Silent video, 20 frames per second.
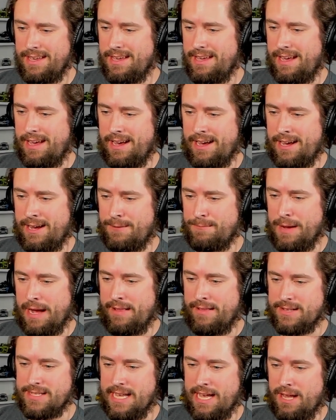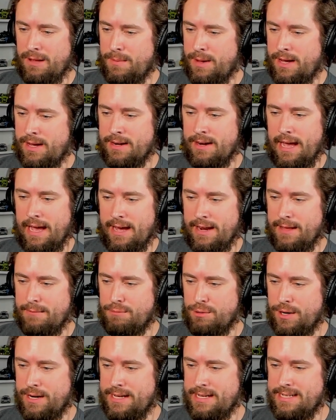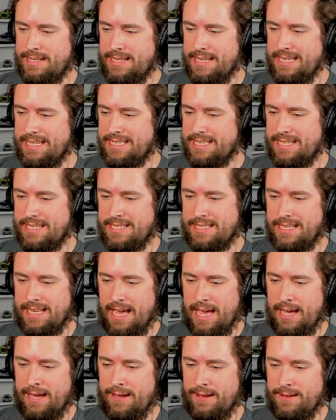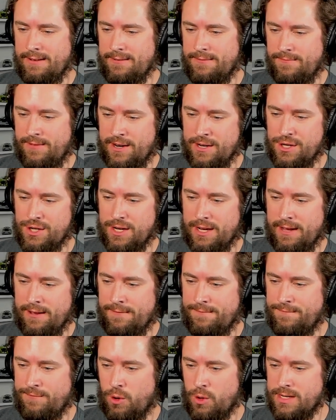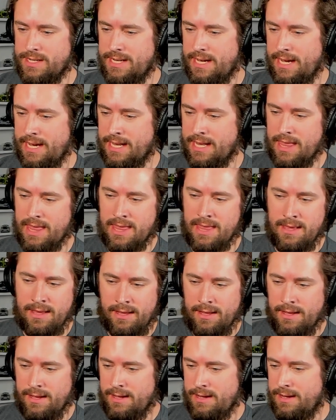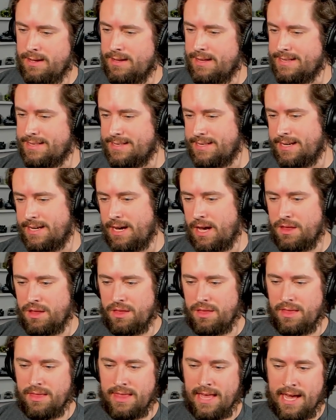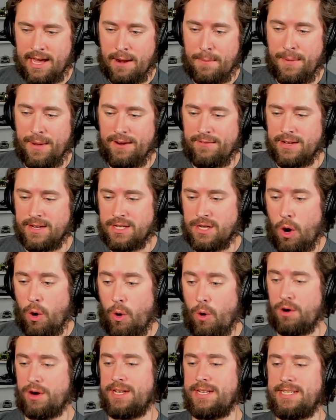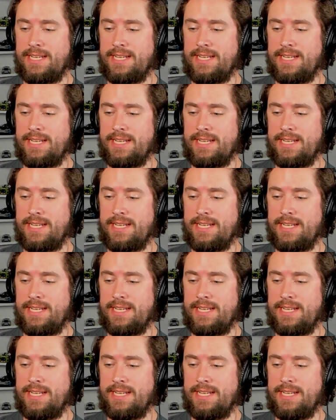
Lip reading: Alex Albon had a pretty decent day, finishing in 14th. Let's see, other than that, a bit of a torrid